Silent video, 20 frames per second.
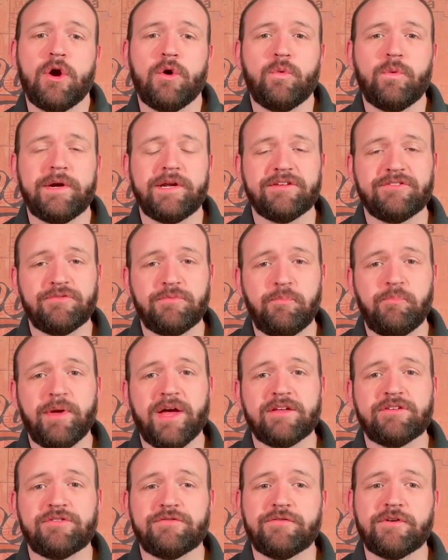what is
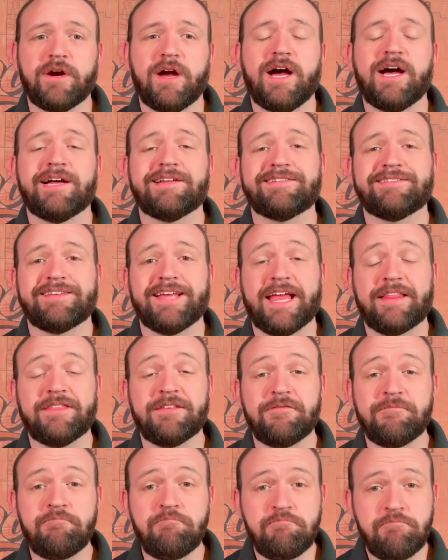best for us and
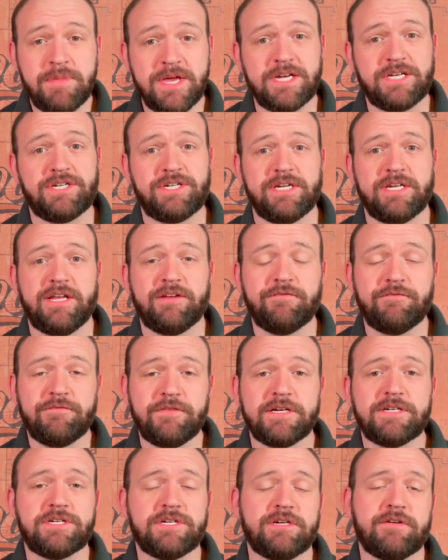the mission and
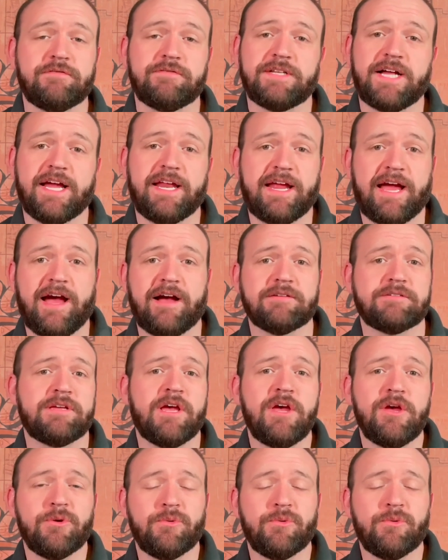vision of Lighthouse,